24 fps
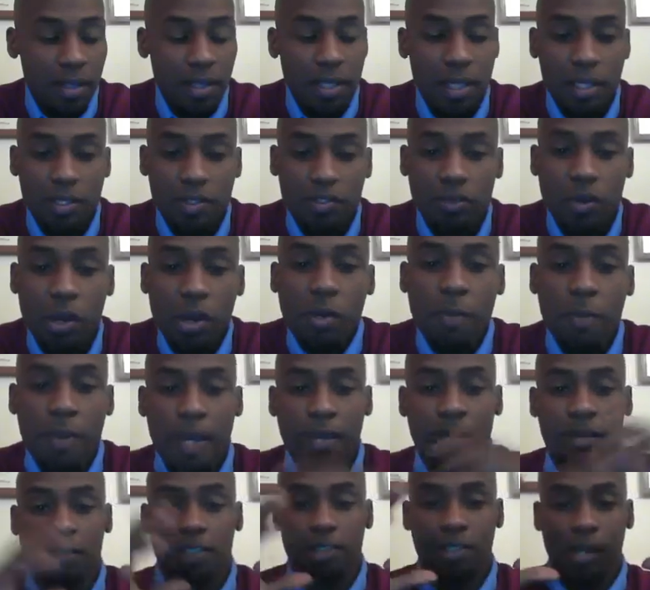the control
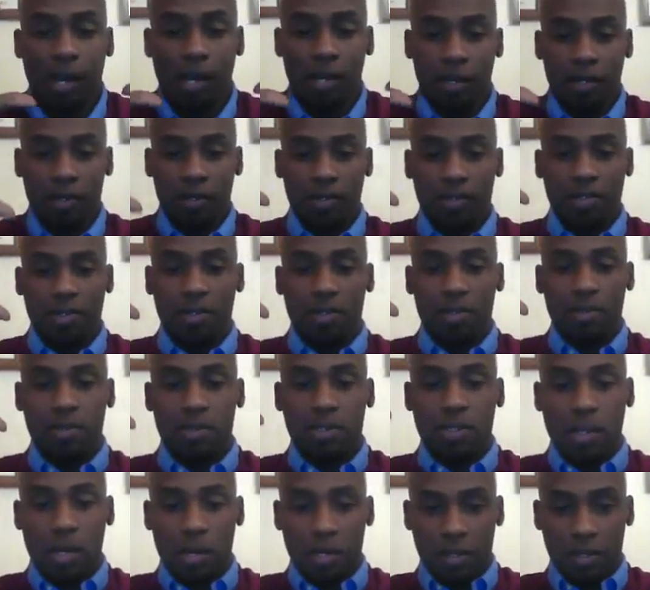panel
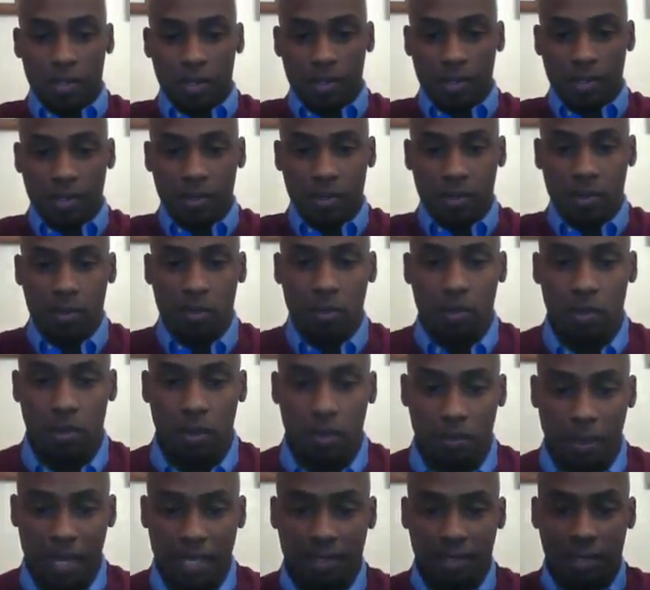stalkers who
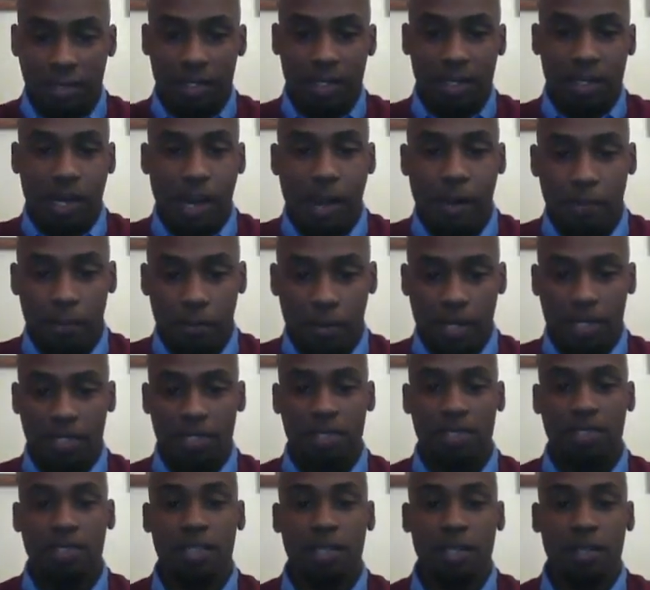are basically in an
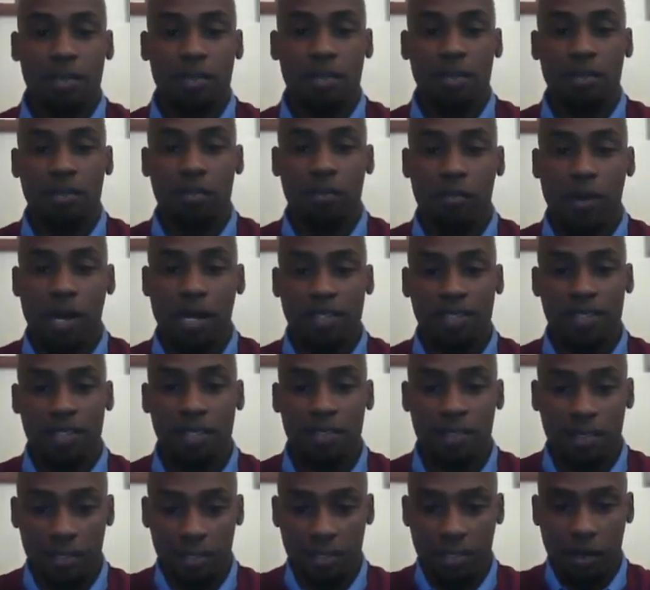operations center
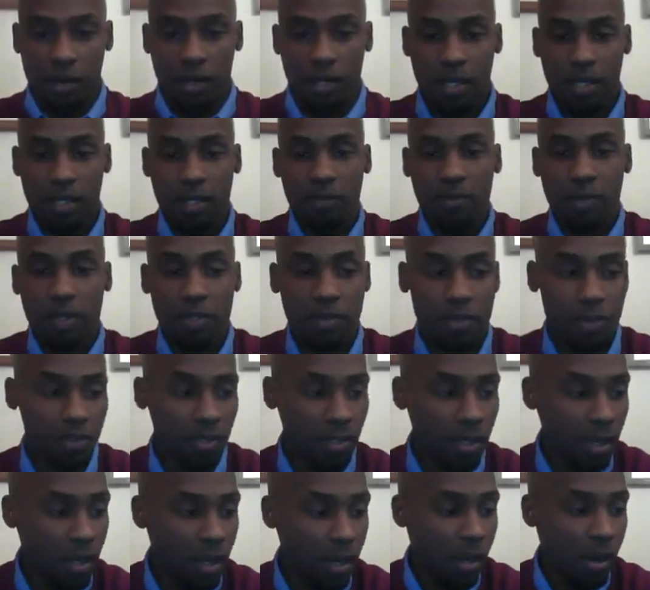watching the target
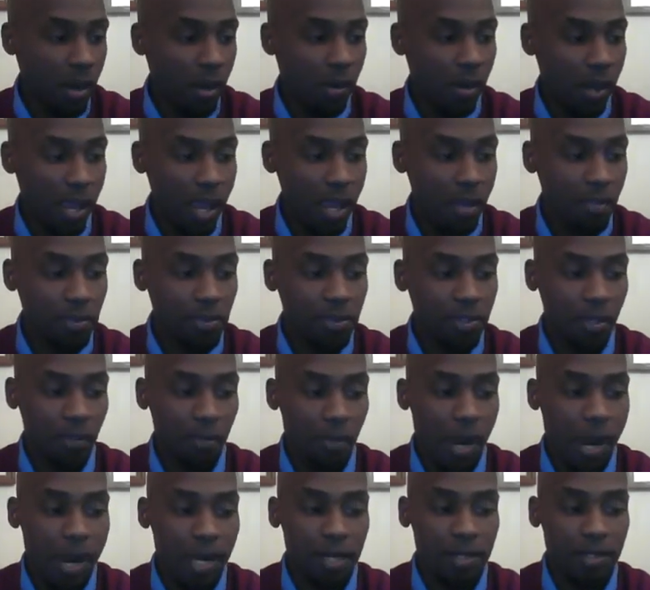individuals are able to
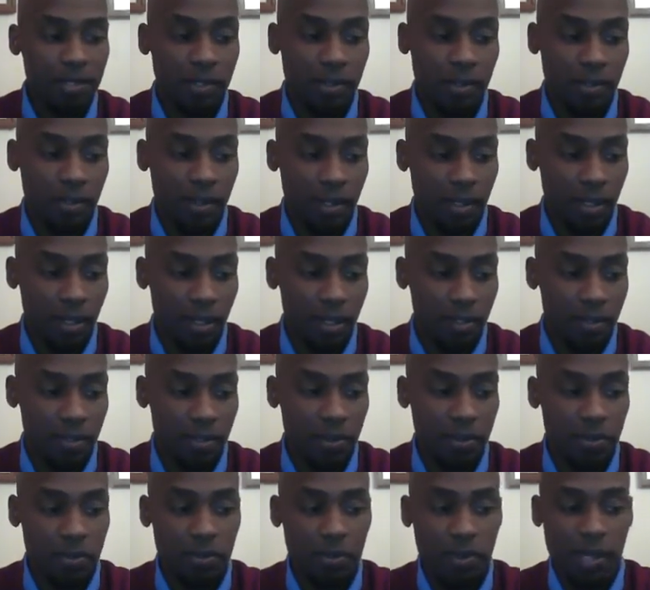monitor and
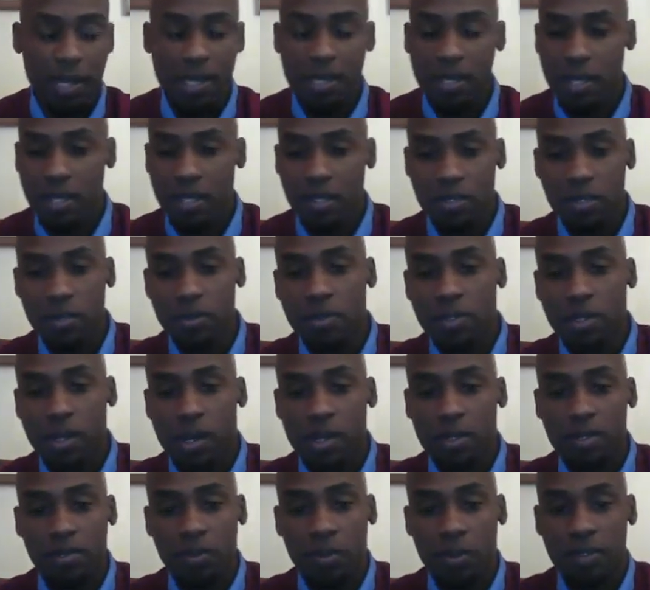induce
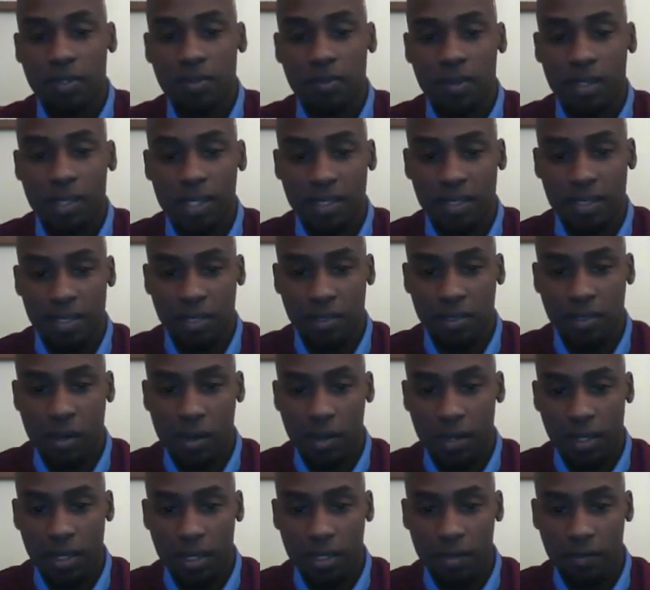all sorts of things in a
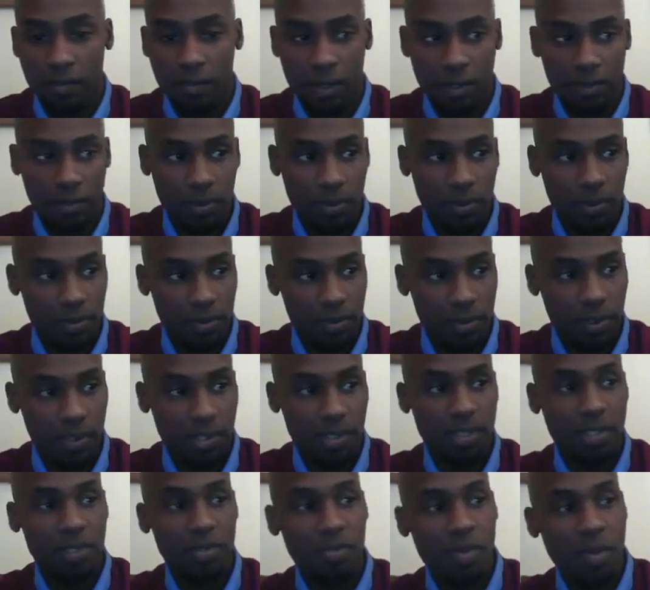target individual. So
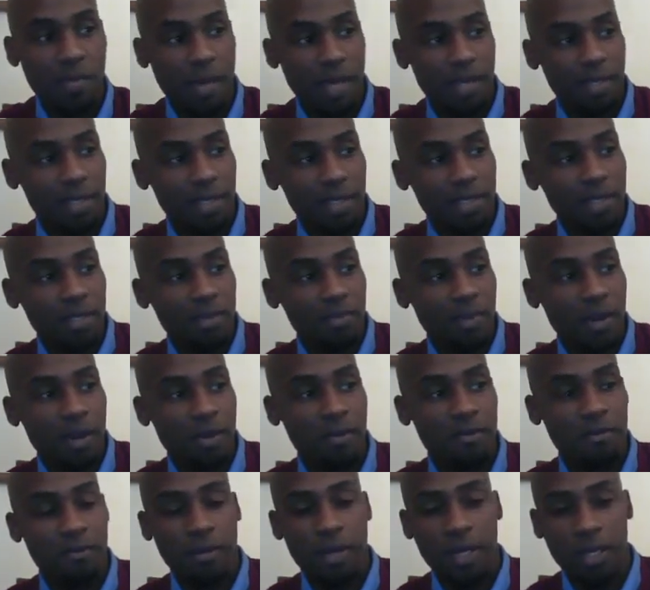this is
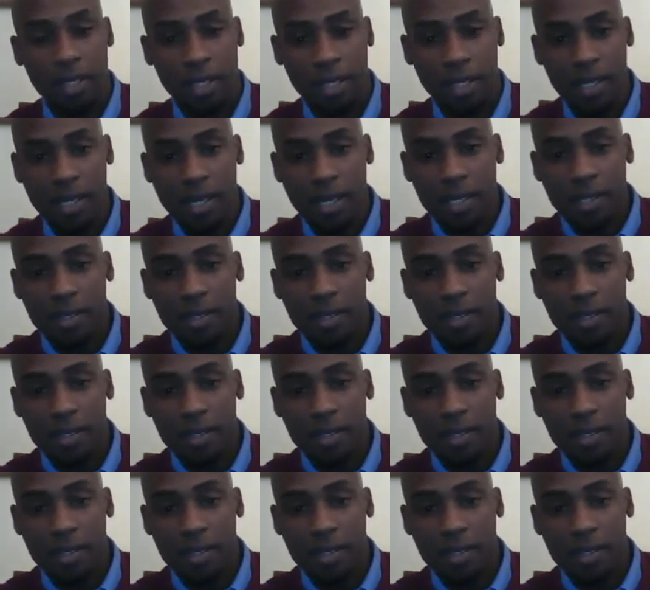very freaky.